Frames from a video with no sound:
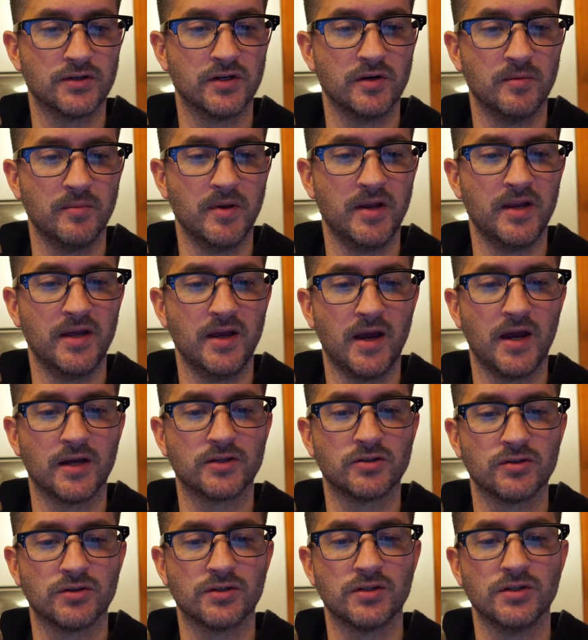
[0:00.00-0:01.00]
There are many
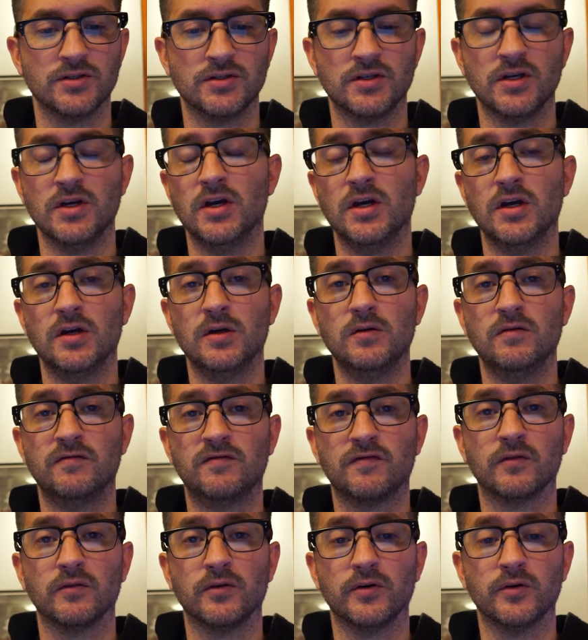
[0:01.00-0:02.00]
actresses who
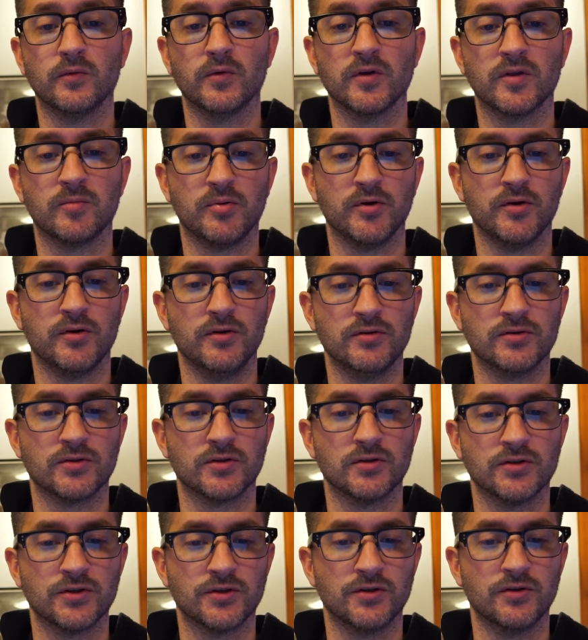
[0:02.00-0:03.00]
flirt with
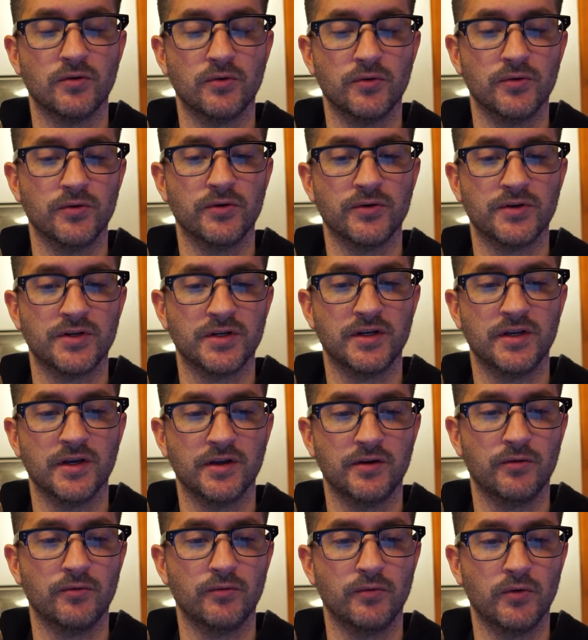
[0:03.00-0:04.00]
producers in order to
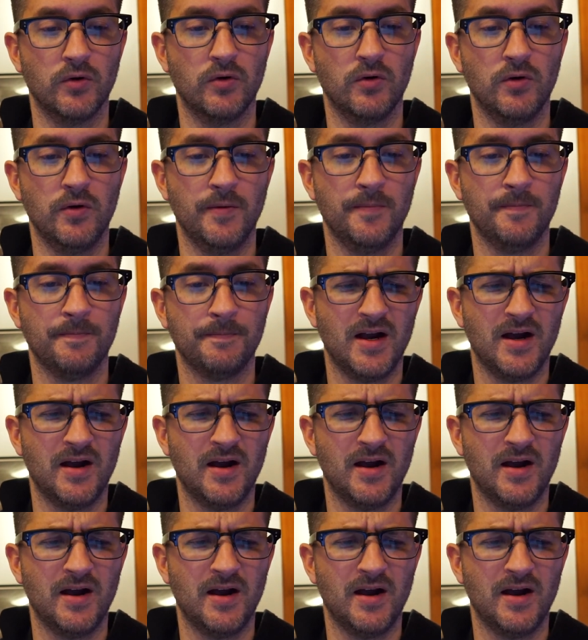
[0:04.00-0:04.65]
get a role.